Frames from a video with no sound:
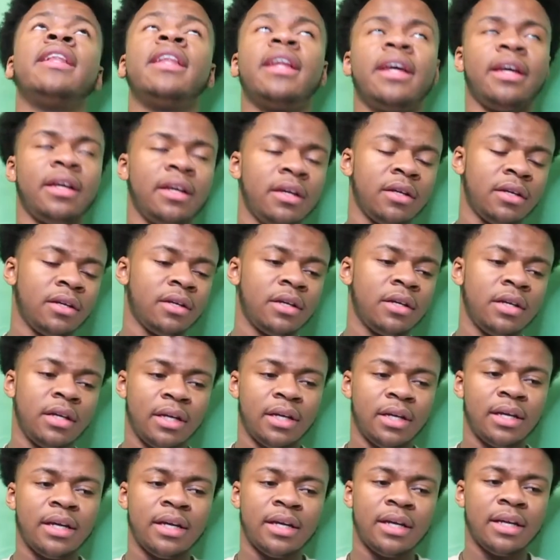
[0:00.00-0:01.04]
Like
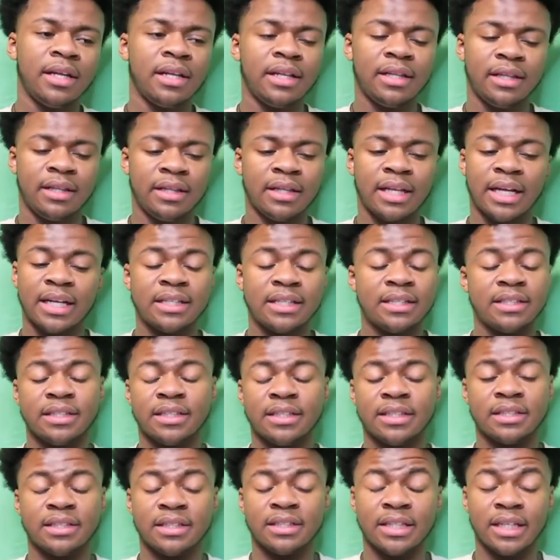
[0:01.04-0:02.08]
that's
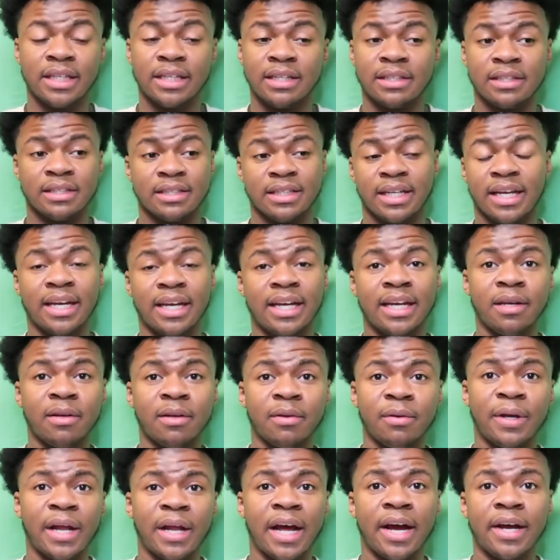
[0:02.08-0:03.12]
just
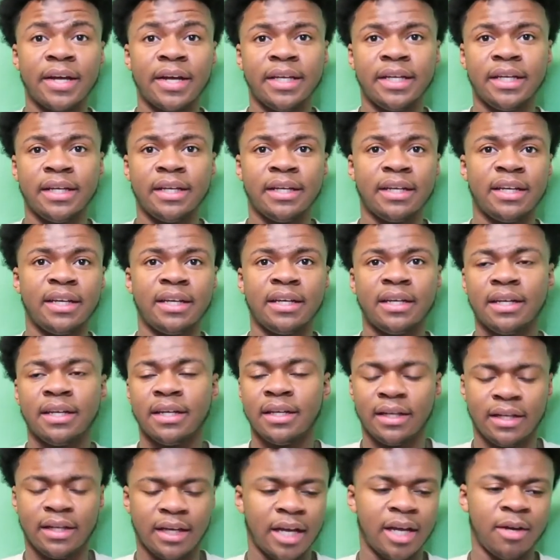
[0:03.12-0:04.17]
insane how he
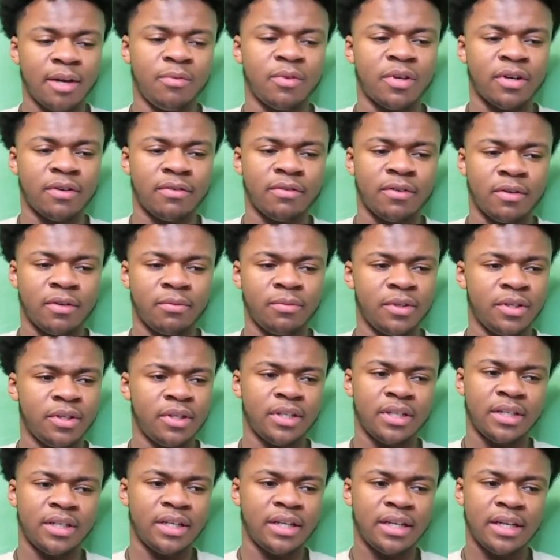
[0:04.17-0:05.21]
came there for me